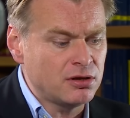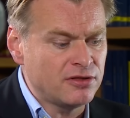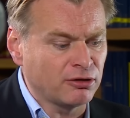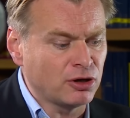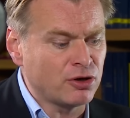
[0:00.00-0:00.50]

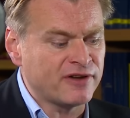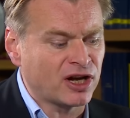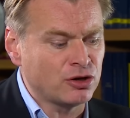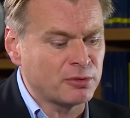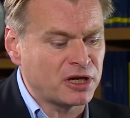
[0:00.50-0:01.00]
There are a lot of
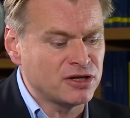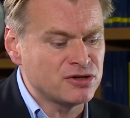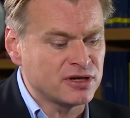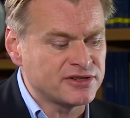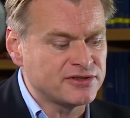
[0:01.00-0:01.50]
economic
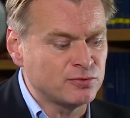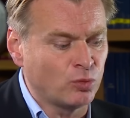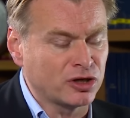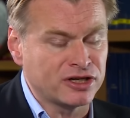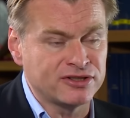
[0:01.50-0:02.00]
interests
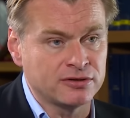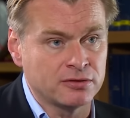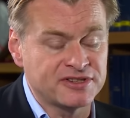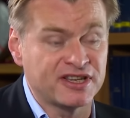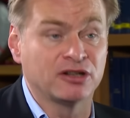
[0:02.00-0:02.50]
wanting
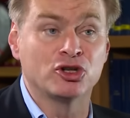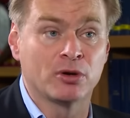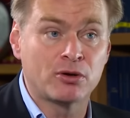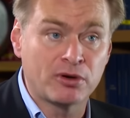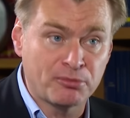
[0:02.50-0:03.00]
to sell new
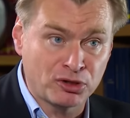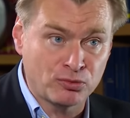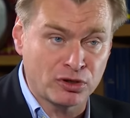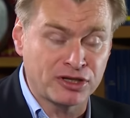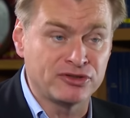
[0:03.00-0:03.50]
equipment,
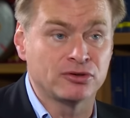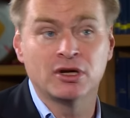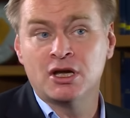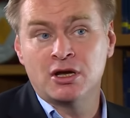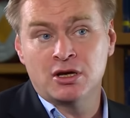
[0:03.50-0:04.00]
wanting to
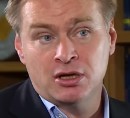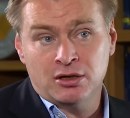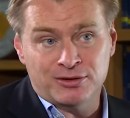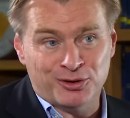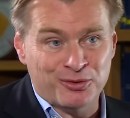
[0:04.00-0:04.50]

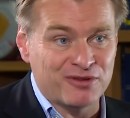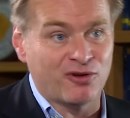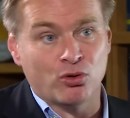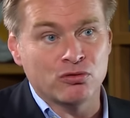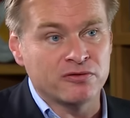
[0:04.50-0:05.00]

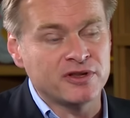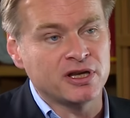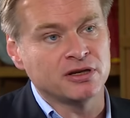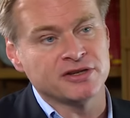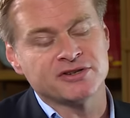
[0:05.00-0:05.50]
evolve
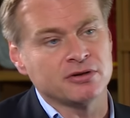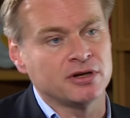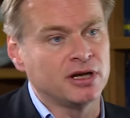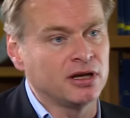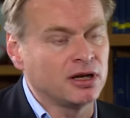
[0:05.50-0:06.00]
the
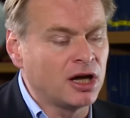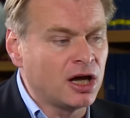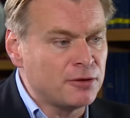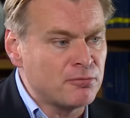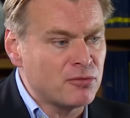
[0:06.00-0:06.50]
industry
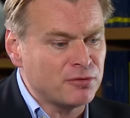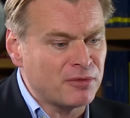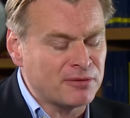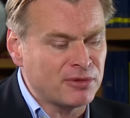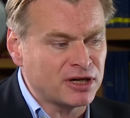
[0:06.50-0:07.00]
and
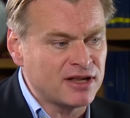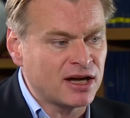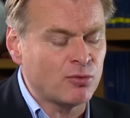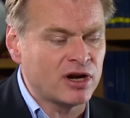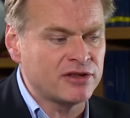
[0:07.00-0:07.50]
make money that way.